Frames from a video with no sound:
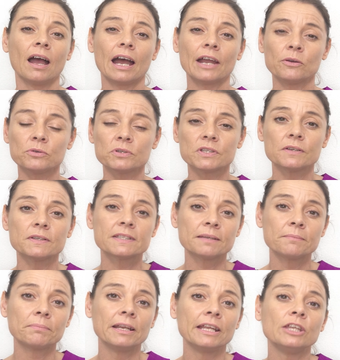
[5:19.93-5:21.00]
And also
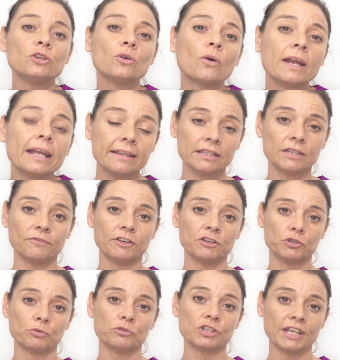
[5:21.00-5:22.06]
simply your
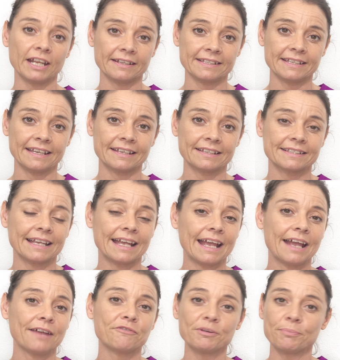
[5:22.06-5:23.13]
individual genetics.
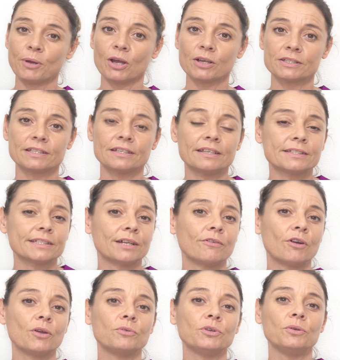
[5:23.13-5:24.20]
Every person is
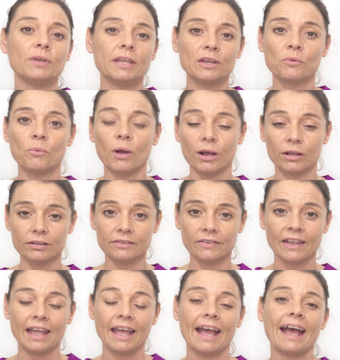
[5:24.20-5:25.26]
their own unique world,
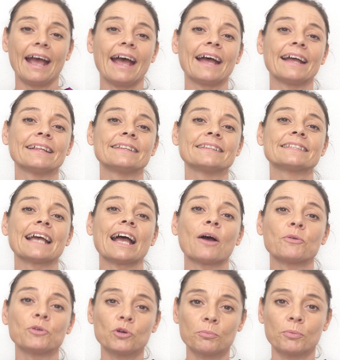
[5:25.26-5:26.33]
and
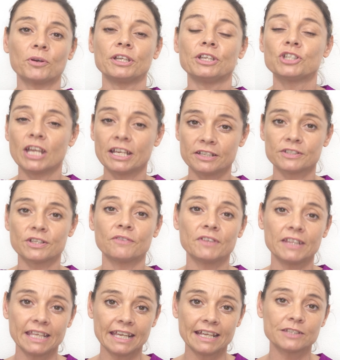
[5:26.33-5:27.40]
how your body changes over
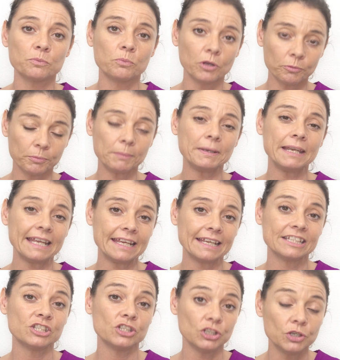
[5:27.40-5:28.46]
the years will
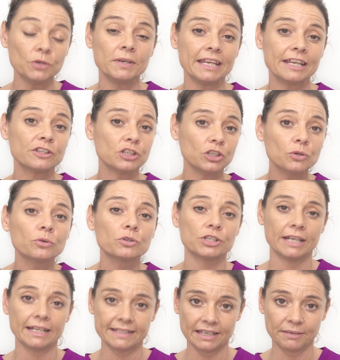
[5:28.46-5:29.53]
be unique to your
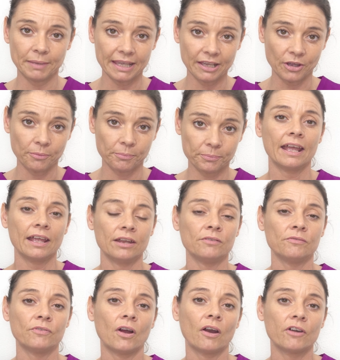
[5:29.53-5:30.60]
genetic makeup.
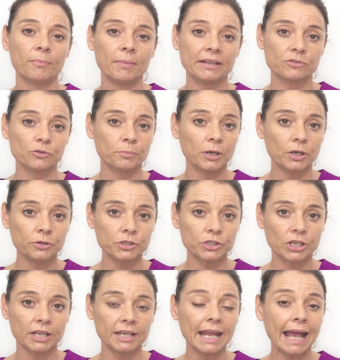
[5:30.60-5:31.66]
Environmental
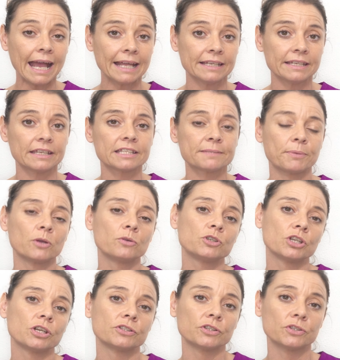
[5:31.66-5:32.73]
pollution and
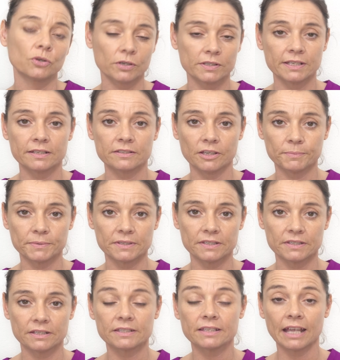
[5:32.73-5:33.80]
exposure to toxic
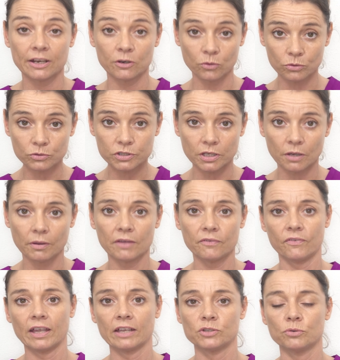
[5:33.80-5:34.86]
substances can also
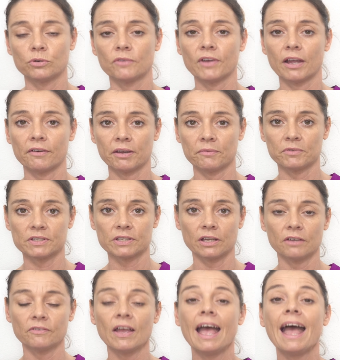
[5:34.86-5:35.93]
affect your ovarian
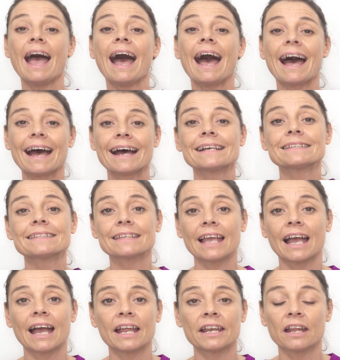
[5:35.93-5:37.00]
reserve, as
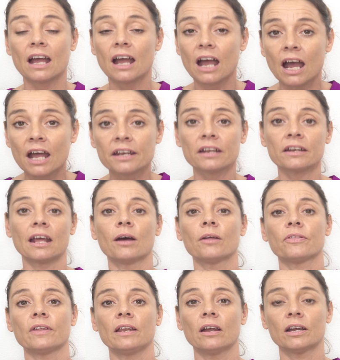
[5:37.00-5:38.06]
can an
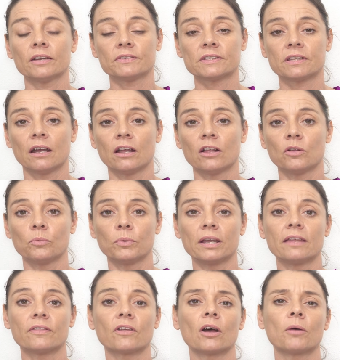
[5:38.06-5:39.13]
unhealthy lifestyle
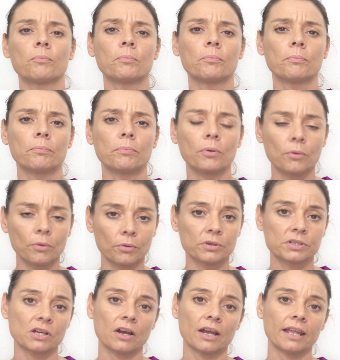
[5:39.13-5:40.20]
with a poor
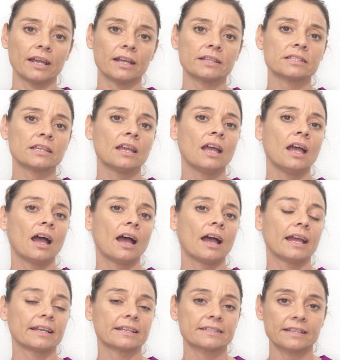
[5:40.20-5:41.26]
diet,
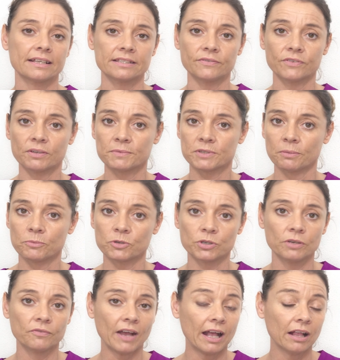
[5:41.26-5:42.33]
excessive
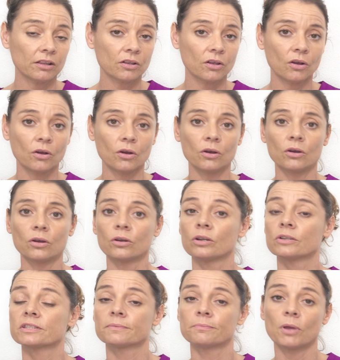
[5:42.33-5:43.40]
consumption of
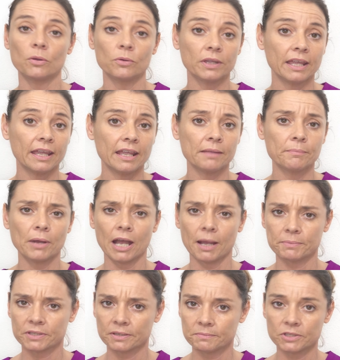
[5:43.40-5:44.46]
alcohol, smoking,
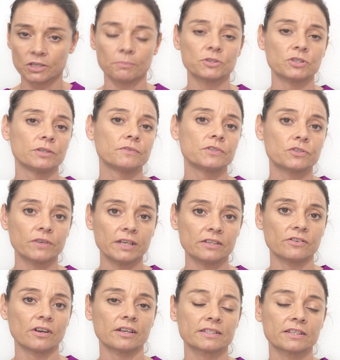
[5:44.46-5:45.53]
perhaps consumption of street
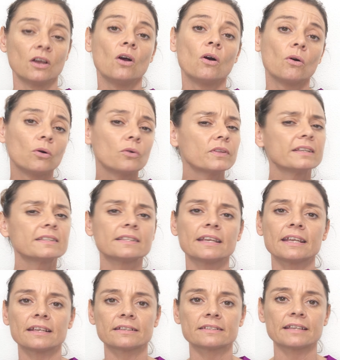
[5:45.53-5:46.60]
drugs. All these
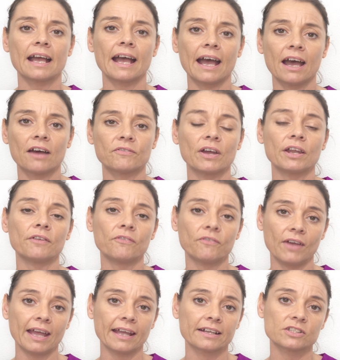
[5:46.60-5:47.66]
things have an
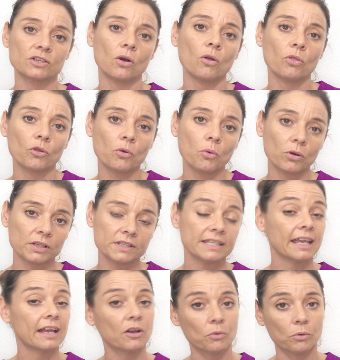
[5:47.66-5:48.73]
effect on the
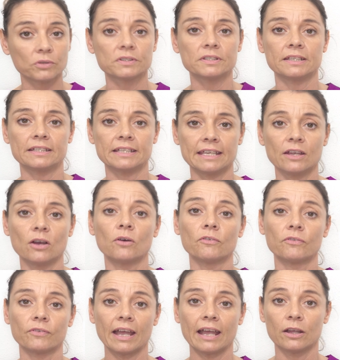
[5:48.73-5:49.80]
quality and quantity
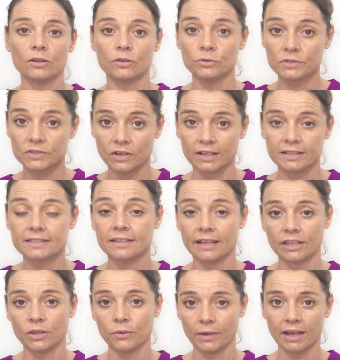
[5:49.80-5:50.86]
of oocytes
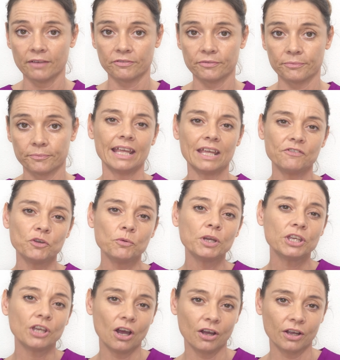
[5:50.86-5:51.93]
that you have. If you are
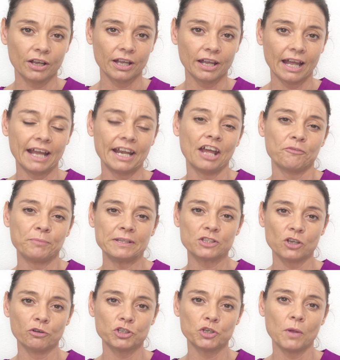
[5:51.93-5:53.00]
young and have been
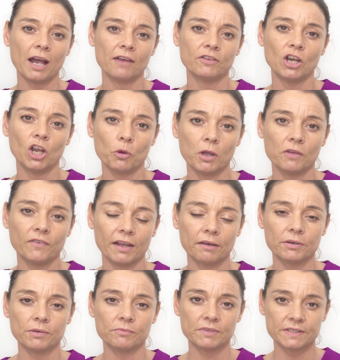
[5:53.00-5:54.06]
told you have a low
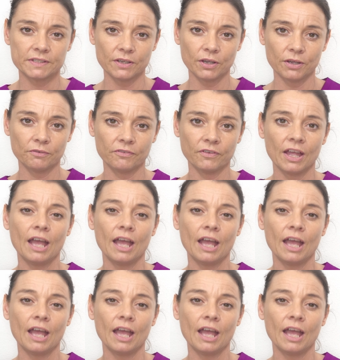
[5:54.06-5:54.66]
ovarian reserve,